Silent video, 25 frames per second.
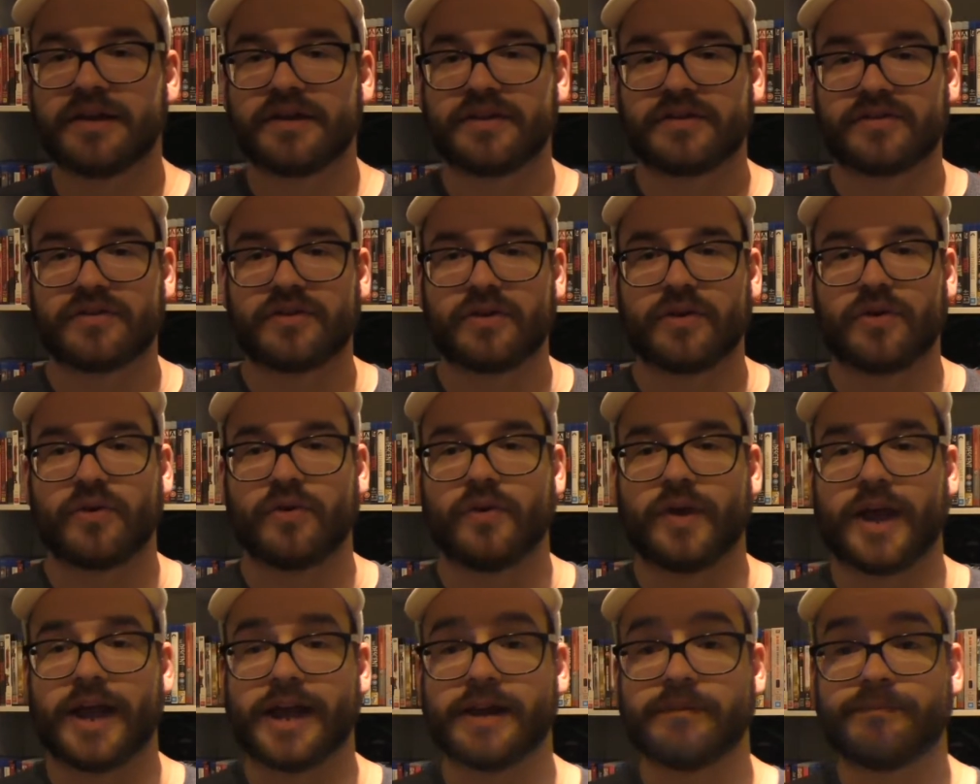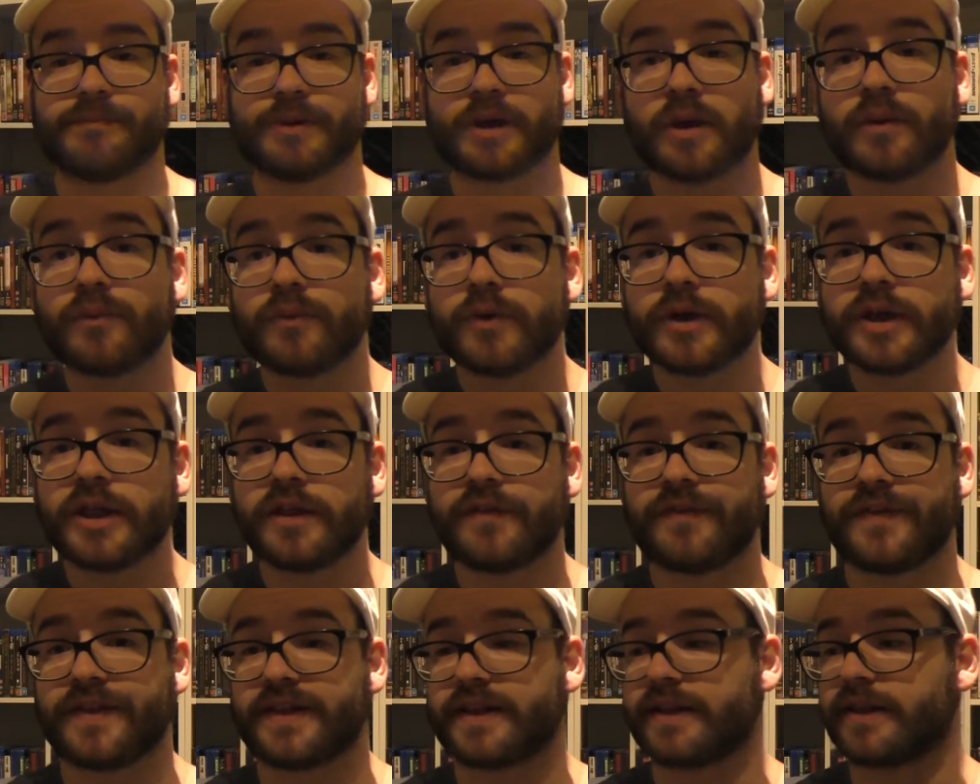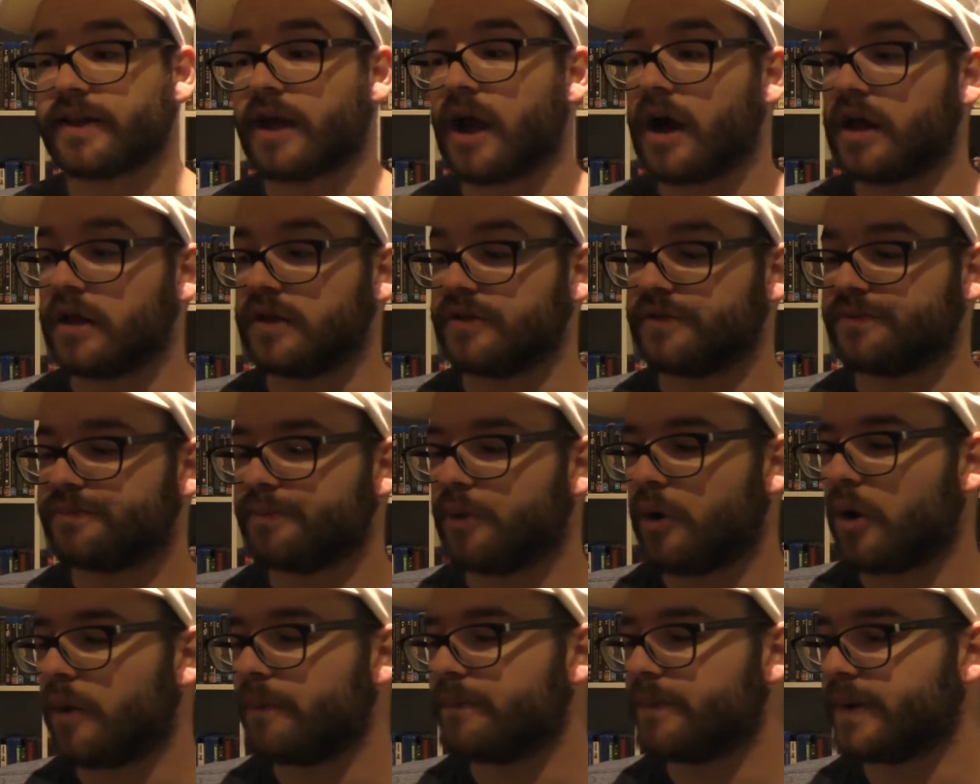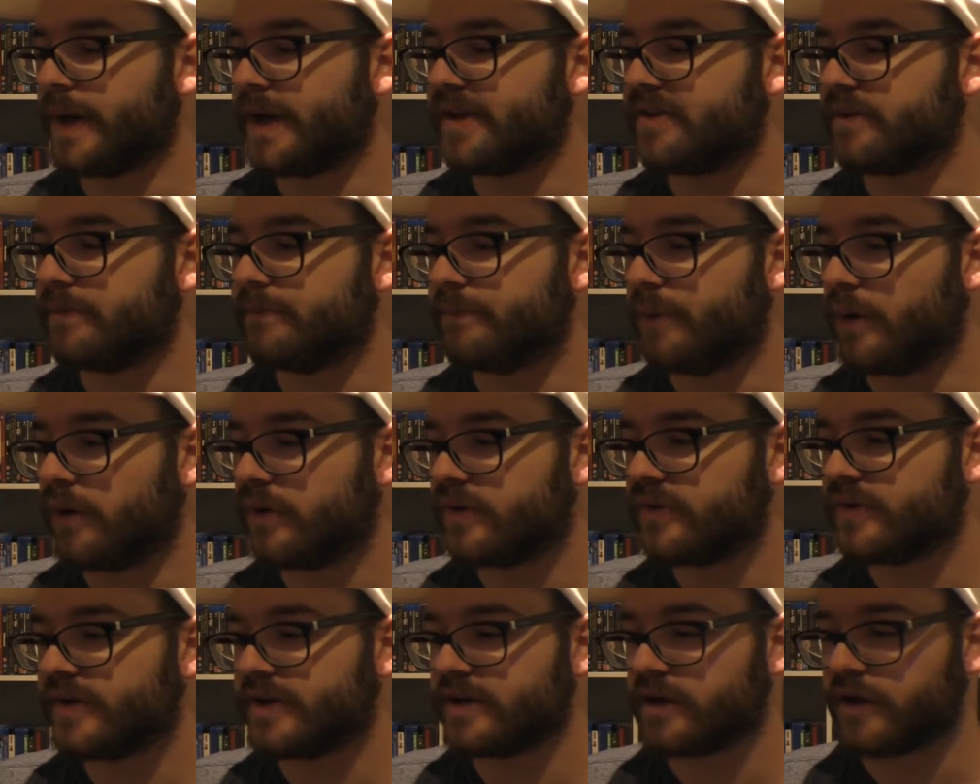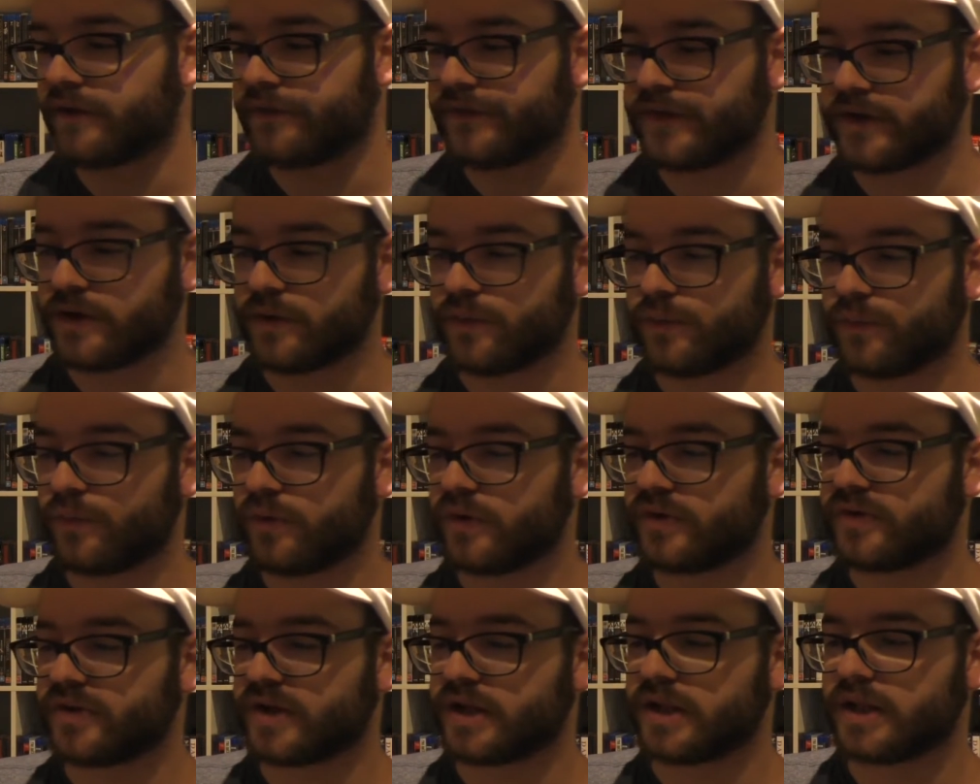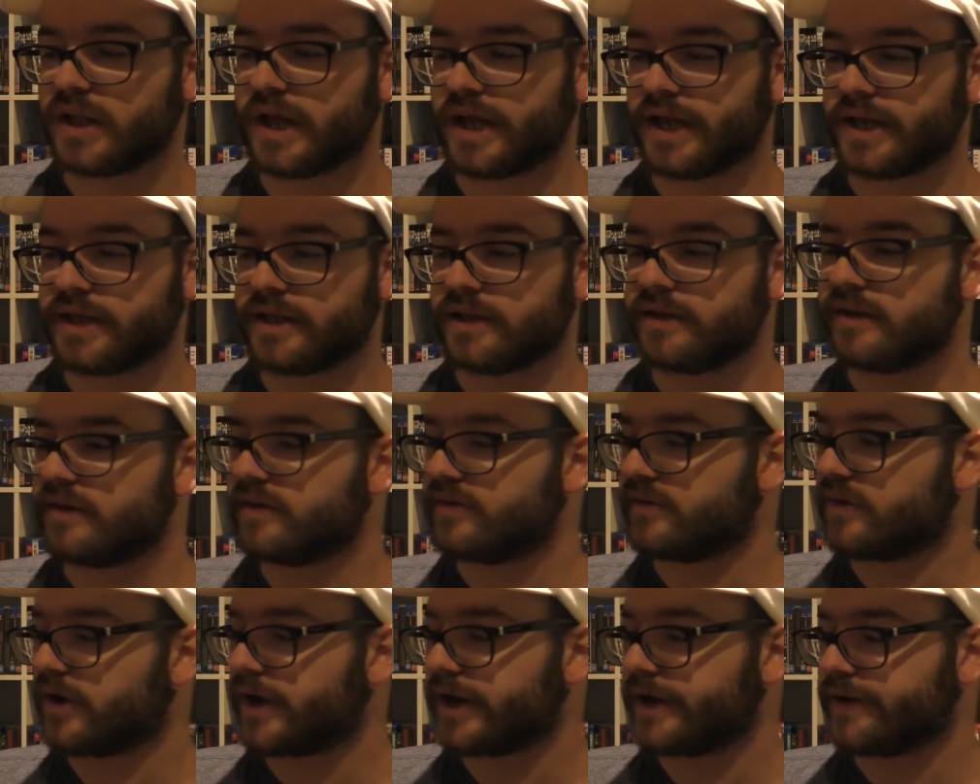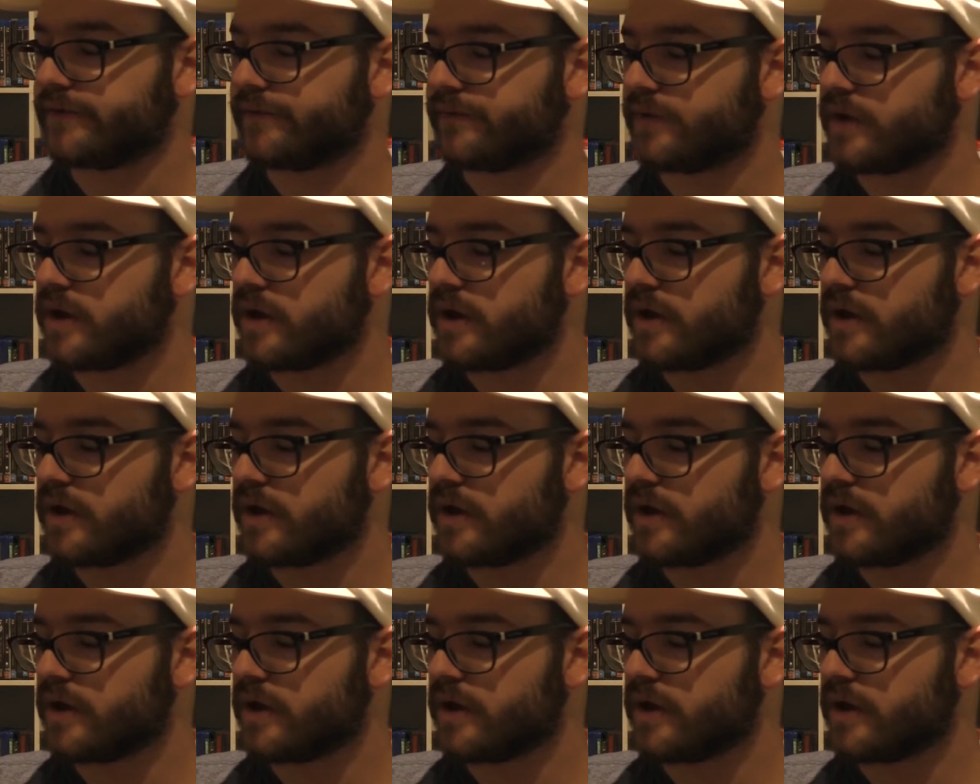So, but I really think that the colours pop as a box set. I think it works. I like the design